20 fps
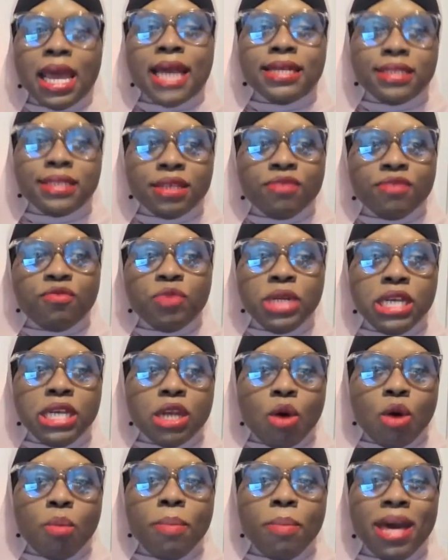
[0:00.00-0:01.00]
as if we
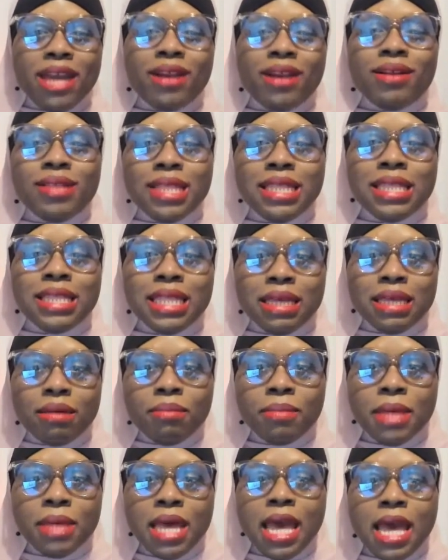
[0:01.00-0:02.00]
know better than
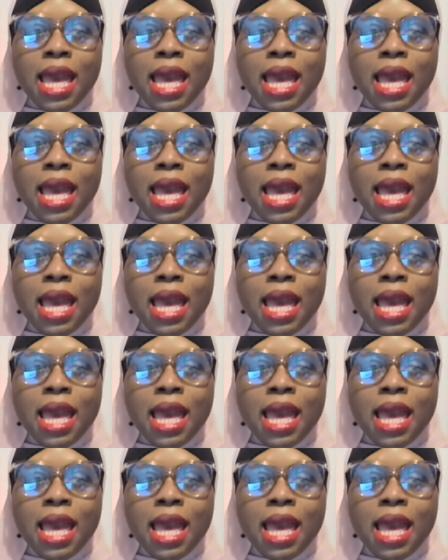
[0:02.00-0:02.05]
them,